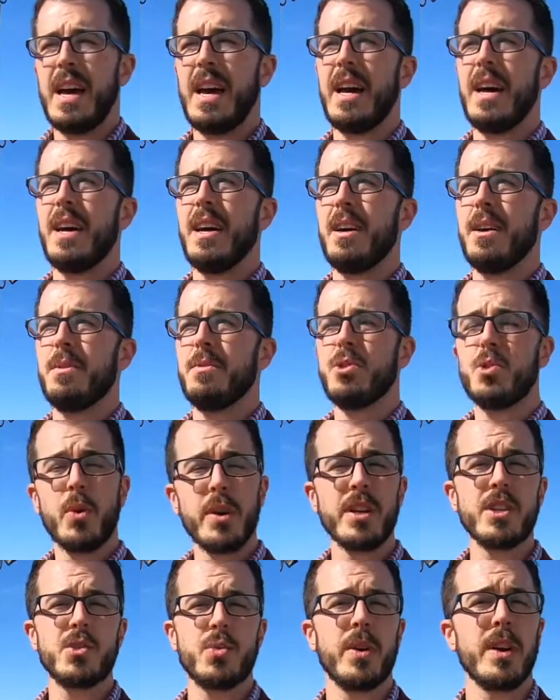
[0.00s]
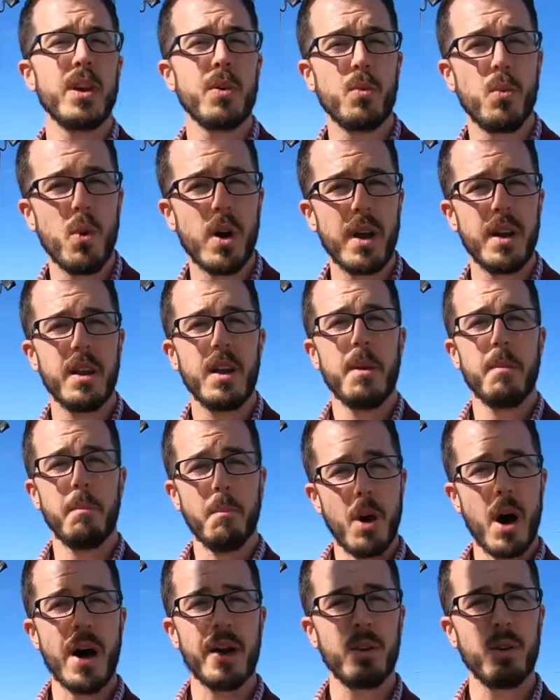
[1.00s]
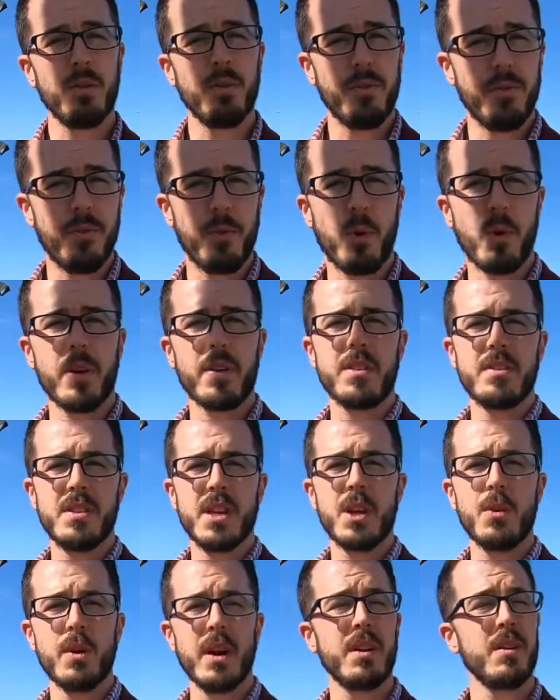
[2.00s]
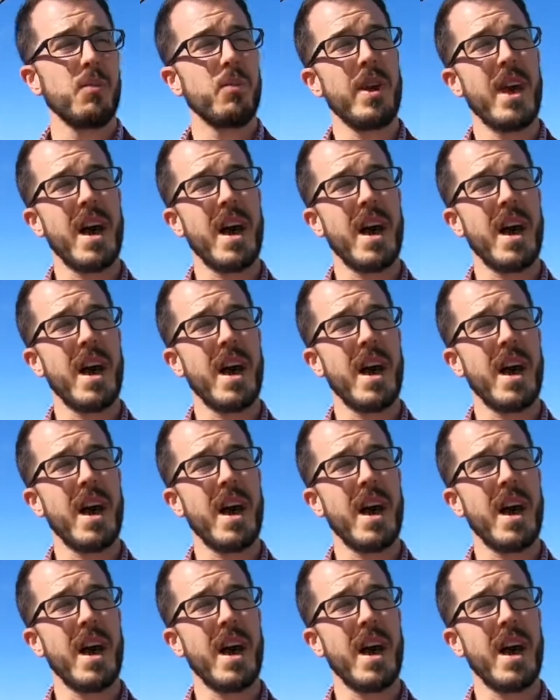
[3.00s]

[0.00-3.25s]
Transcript: uh, twenty twenty-one model for the Tiguan.